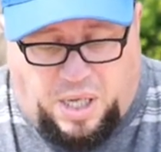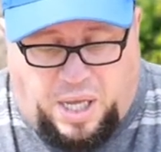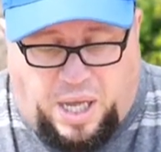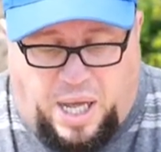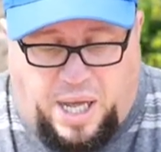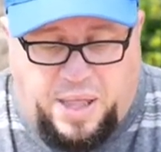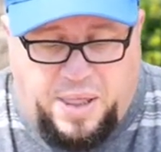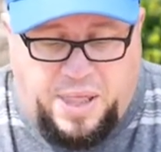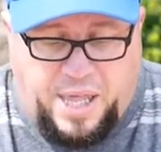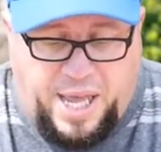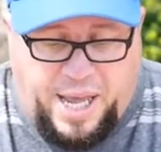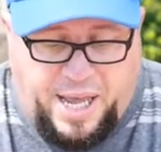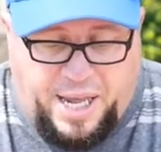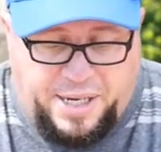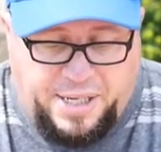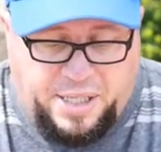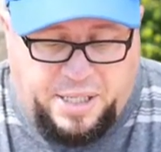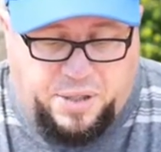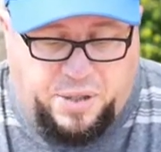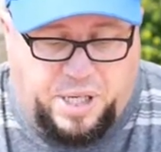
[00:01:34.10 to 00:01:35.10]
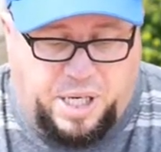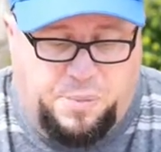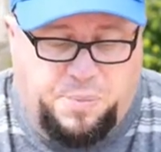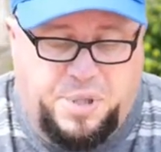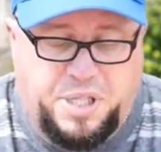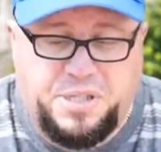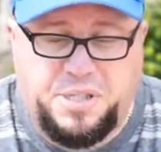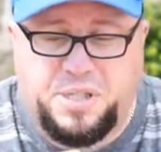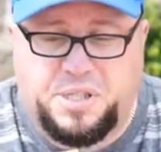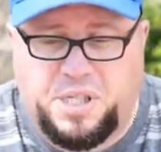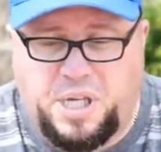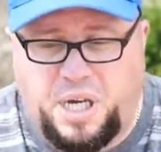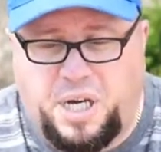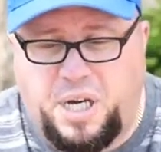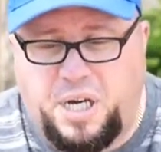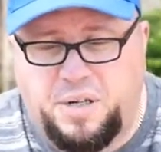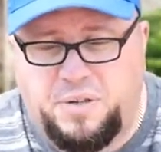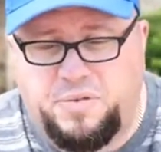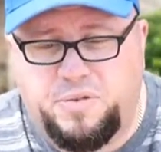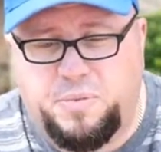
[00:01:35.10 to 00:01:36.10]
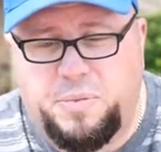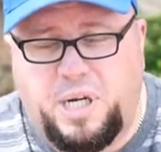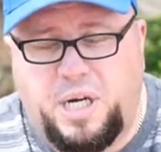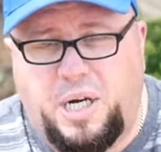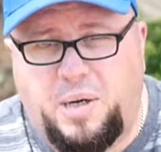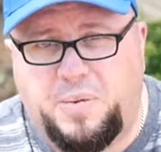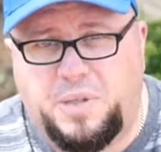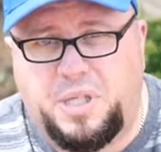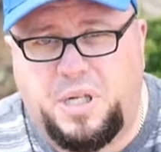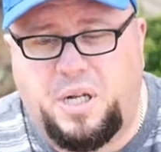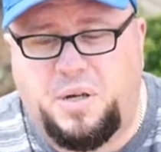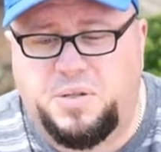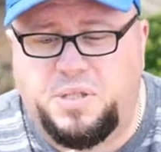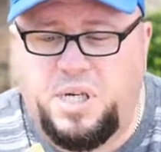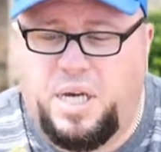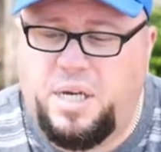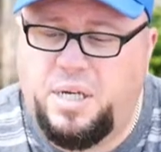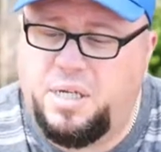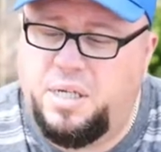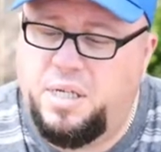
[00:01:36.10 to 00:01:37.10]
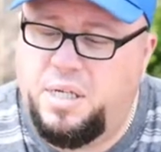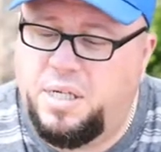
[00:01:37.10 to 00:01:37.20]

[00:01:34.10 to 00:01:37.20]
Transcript: And then you get a business card from ArmadilloTek.